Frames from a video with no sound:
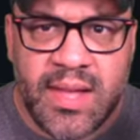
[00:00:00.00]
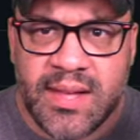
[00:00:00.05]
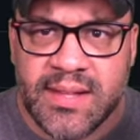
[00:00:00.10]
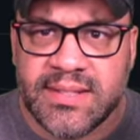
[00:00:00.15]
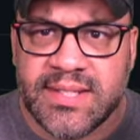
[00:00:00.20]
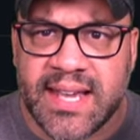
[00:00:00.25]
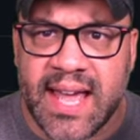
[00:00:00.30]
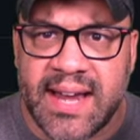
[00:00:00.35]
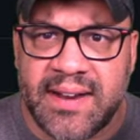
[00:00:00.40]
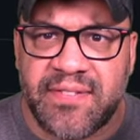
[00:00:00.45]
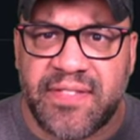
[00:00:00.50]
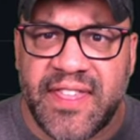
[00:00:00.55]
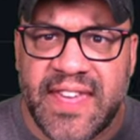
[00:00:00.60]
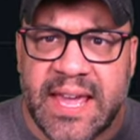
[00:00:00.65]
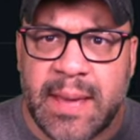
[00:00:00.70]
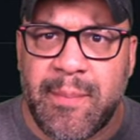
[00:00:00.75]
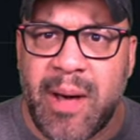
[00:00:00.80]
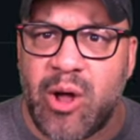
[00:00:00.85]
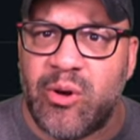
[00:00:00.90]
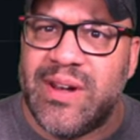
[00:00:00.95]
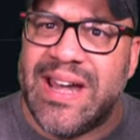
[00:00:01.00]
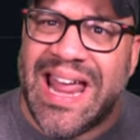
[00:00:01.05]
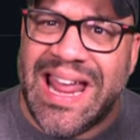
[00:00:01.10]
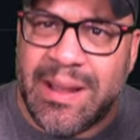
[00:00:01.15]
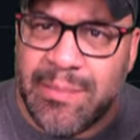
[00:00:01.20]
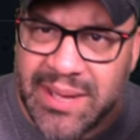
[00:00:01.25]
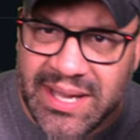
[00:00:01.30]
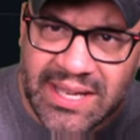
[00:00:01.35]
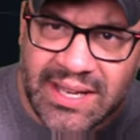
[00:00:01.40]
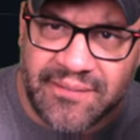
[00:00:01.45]
to kind of think about
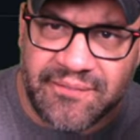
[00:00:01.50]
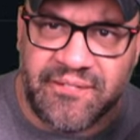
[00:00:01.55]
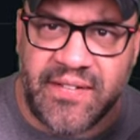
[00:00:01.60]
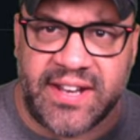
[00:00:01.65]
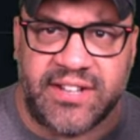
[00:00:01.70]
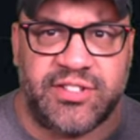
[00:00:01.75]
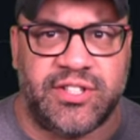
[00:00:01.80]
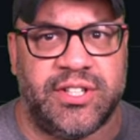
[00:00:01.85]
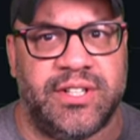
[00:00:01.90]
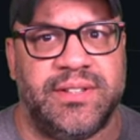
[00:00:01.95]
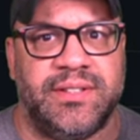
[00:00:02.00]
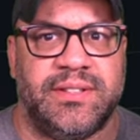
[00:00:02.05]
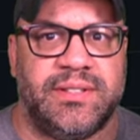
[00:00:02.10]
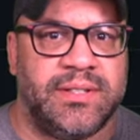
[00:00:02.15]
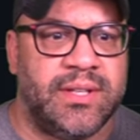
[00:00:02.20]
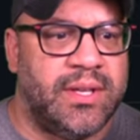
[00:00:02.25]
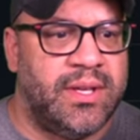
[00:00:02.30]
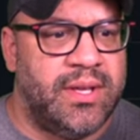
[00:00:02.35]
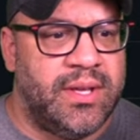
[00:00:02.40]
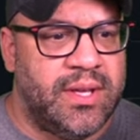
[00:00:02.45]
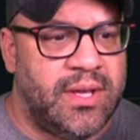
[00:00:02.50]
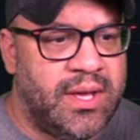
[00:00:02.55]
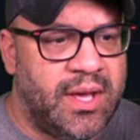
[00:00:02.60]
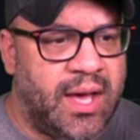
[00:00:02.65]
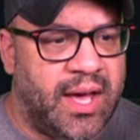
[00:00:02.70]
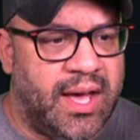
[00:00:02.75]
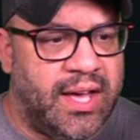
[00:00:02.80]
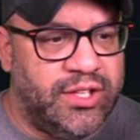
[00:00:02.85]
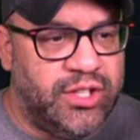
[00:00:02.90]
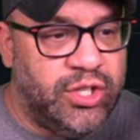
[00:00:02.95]
naming conventions
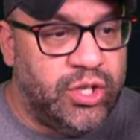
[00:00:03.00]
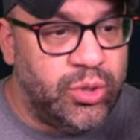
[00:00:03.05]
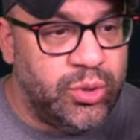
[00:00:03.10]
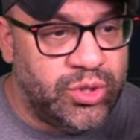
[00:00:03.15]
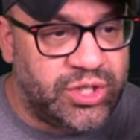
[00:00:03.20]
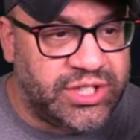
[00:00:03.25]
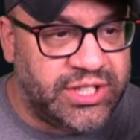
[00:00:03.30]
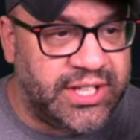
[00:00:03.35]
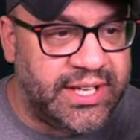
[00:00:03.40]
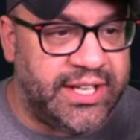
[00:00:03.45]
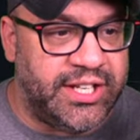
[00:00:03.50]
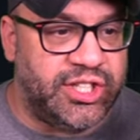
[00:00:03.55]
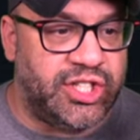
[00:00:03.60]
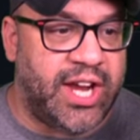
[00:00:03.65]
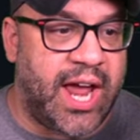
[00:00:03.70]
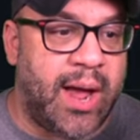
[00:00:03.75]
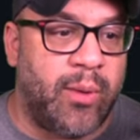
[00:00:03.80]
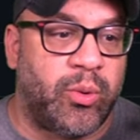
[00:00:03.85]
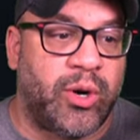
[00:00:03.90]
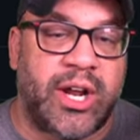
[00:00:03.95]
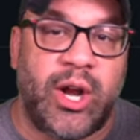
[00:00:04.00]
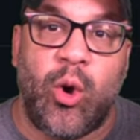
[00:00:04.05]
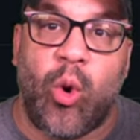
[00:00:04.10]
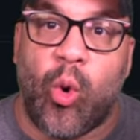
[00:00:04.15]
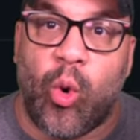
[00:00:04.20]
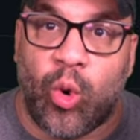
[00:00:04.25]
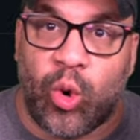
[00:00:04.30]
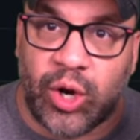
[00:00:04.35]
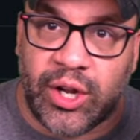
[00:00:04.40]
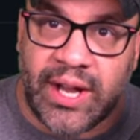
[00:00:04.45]
uh, usage how we're going to
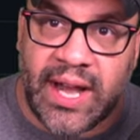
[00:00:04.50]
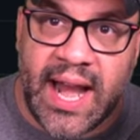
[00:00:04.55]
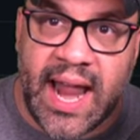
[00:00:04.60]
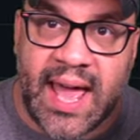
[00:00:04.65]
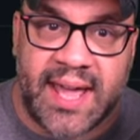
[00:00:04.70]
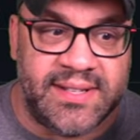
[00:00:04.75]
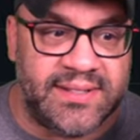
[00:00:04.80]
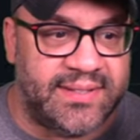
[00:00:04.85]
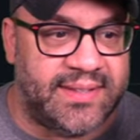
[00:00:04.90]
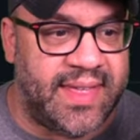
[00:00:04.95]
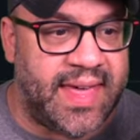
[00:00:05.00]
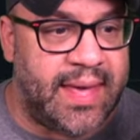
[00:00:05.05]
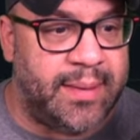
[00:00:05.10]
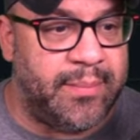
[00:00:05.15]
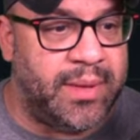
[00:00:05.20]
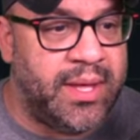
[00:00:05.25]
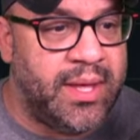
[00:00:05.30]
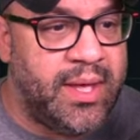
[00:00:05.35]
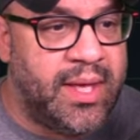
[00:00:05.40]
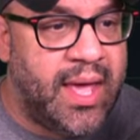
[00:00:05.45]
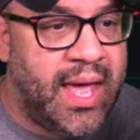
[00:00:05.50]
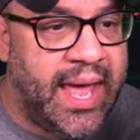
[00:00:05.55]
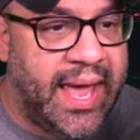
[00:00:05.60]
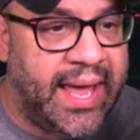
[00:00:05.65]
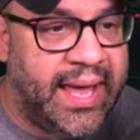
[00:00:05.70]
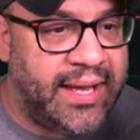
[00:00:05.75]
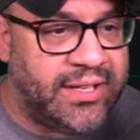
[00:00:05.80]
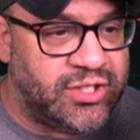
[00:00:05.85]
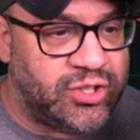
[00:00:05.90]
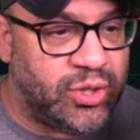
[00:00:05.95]
organize them
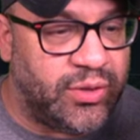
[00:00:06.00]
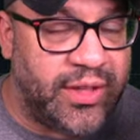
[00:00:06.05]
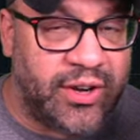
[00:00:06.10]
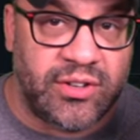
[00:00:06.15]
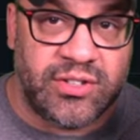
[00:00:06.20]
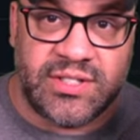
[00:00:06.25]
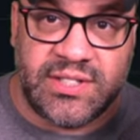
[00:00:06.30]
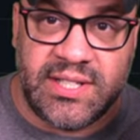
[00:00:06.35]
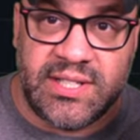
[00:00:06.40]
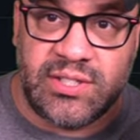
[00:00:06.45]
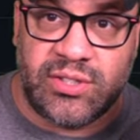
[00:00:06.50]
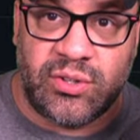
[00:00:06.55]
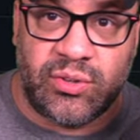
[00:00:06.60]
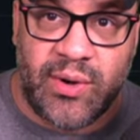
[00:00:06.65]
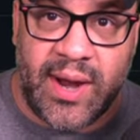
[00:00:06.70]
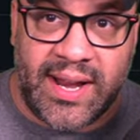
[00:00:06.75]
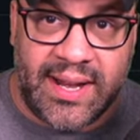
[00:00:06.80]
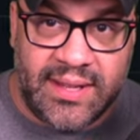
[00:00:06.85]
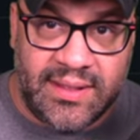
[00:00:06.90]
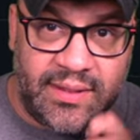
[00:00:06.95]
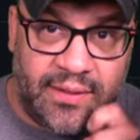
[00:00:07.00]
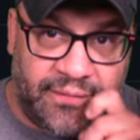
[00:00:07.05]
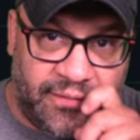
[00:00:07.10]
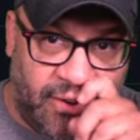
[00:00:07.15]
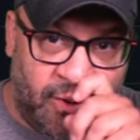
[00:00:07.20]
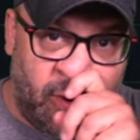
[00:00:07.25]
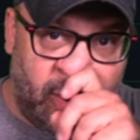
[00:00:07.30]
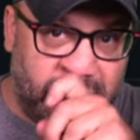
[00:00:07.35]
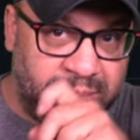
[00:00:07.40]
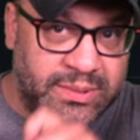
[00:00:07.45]
and so there's this thread in the
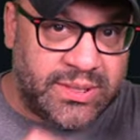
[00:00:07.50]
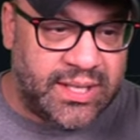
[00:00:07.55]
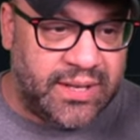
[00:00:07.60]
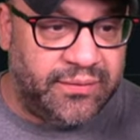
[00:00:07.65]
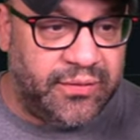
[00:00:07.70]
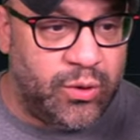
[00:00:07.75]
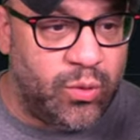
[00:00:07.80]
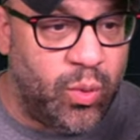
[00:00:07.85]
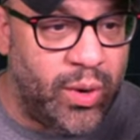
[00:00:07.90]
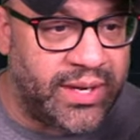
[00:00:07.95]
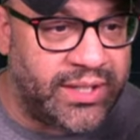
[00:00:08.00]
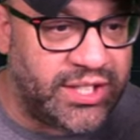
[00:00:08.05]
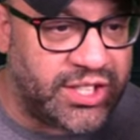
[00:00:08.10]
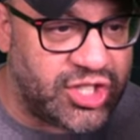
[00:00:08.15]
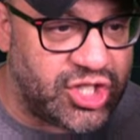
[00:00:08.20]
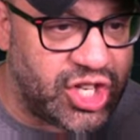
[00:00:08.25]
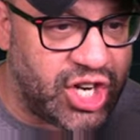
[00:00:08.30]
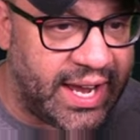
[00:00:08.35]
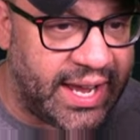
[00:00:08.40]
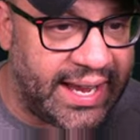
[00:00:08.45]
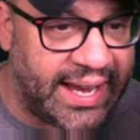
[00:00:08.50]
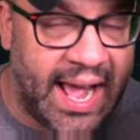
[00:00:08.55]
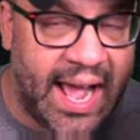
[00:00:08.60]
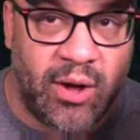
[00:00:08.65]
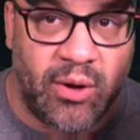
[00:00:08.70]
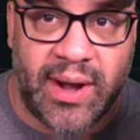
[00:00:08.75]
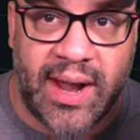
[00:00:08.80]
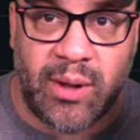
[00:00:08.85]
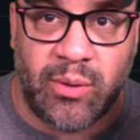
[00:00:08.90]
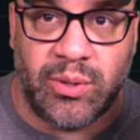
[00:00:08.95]
forums if you want to check it
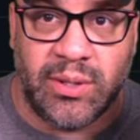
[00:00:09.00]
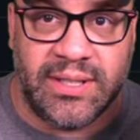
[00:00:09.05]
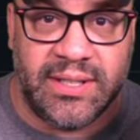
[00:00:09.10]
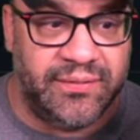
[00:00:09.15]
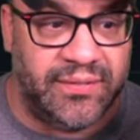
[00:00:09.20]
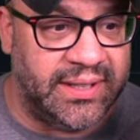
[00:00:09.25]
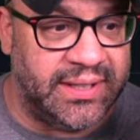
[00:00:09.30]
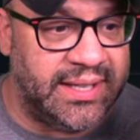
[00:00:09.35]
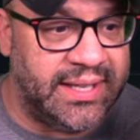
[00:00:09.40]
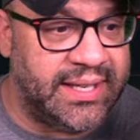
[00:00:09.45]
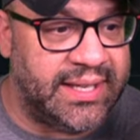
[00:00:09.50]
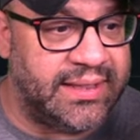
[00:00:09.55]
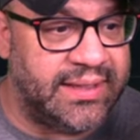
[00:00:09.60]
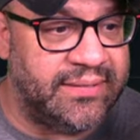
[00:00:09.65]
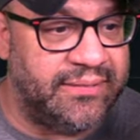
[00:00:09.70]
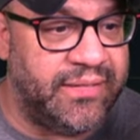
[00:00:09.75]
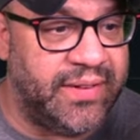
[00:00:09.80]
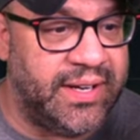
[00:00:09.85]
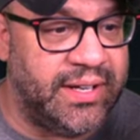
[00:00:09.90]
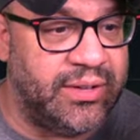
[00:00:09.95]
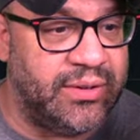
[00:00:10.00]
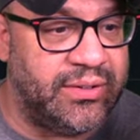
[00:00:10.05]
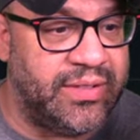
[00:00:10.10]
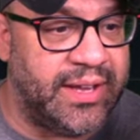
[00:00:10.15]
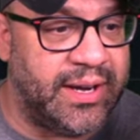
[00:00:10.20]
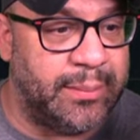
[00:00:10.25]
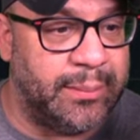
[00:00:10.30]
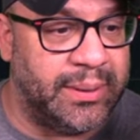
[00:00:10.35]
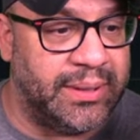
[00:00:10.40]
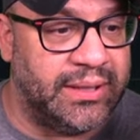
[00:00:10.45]
out i will leave a link in the video
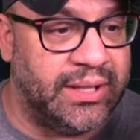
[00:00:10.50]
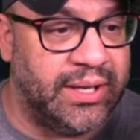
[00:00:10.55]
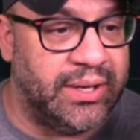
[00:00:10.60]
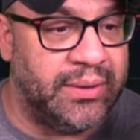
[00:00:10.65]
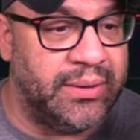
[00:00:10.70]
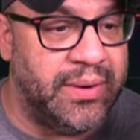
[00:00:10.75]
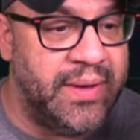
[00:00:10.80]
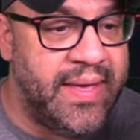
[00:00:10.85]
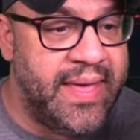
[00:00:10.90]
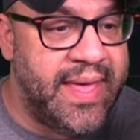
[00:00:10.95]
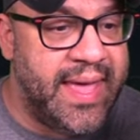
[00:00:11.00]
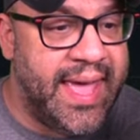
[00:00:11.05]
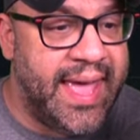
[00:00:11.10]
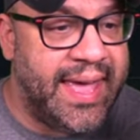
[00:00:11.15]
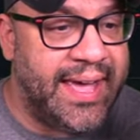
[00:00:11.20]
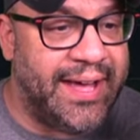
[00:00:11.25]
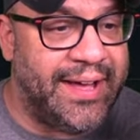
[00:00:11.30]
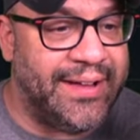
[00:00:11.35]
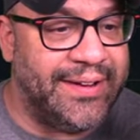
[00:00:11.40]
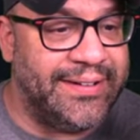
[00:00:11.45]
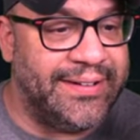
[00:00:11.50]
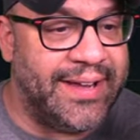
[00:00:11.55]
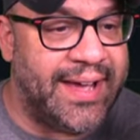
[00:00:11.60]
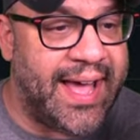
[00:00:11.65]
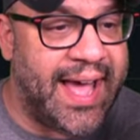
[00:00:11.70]
there below on